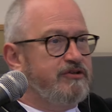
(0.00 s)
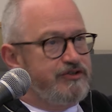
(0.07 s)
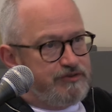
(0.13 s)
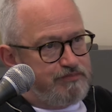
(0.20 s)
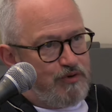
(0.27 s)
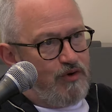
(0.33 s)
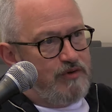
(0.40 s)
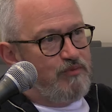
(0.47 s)
there's
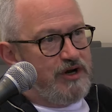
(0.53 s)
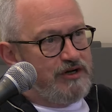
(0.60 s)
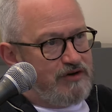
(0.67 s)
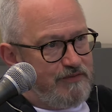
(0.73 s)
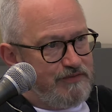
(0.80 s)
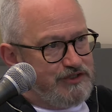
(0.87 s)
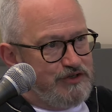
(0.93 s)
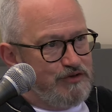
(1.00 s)
a point where
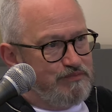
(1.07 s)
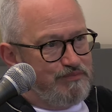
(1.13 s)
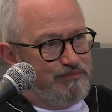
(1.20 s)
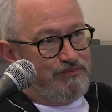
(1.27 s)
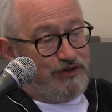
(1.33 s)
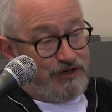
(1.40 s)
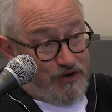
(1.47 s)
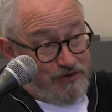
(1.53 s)
gravity will
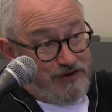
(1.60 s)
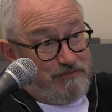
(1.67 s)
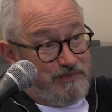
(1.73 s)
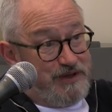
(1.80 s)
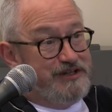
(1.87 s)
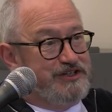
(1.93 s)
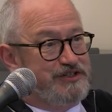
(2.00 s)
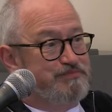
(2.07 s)
kind of
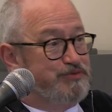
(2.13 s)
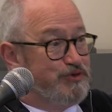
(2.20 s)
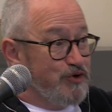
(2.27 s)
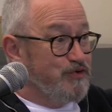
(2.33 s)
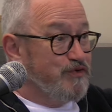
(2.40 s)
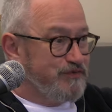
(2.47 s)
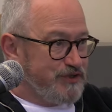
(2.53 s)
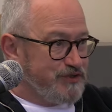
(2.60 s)
be
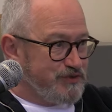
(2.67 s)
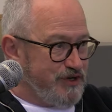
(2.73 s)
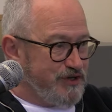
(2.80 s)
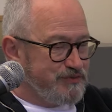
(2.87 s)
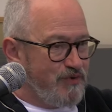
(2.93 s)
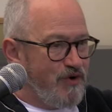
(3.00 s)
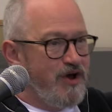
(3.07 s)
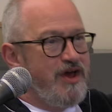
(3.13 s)
disproved as,
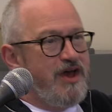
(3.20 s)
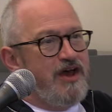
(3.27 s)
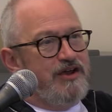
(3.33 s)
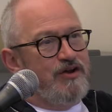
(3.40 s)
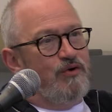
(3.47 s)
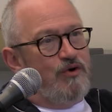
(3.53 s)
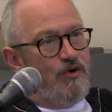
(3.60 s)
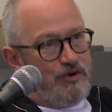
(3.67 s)
as what,
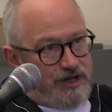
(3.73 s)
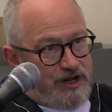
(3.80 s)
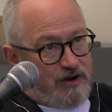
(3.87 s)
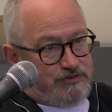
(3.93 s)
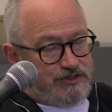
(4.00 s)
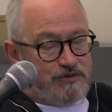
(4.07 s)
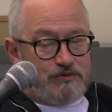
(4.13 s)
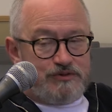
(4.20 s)
or, or you
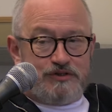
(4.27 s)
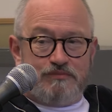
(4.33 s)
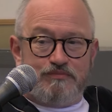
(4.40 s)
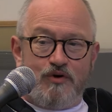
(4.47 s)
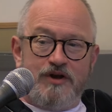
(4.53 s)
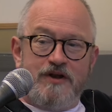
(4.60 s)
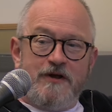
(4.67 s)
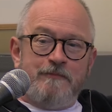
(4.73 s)
know, to, to a
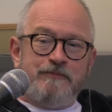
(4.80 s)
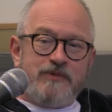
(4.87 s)
point.